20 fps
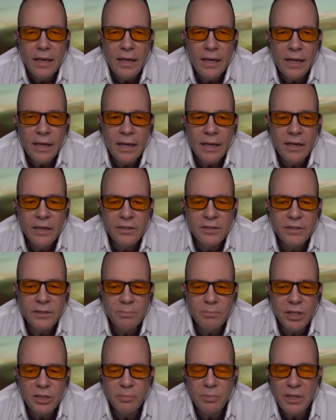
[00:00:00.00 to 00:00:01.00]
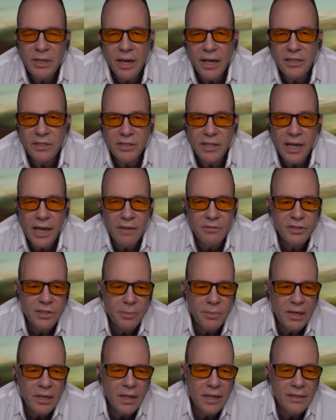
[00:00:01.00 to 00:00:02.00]
and it must be nice to have
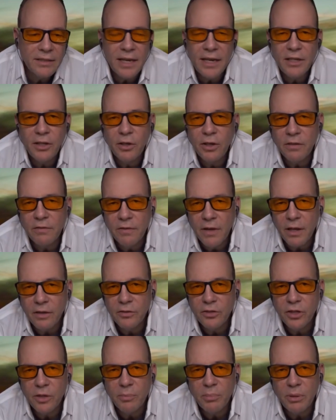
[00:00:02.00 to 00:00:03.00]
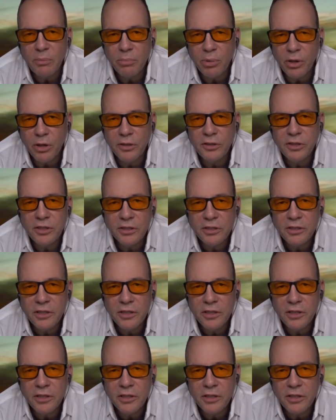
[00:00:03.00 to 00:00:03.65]
somebody like that you can fellowship in person.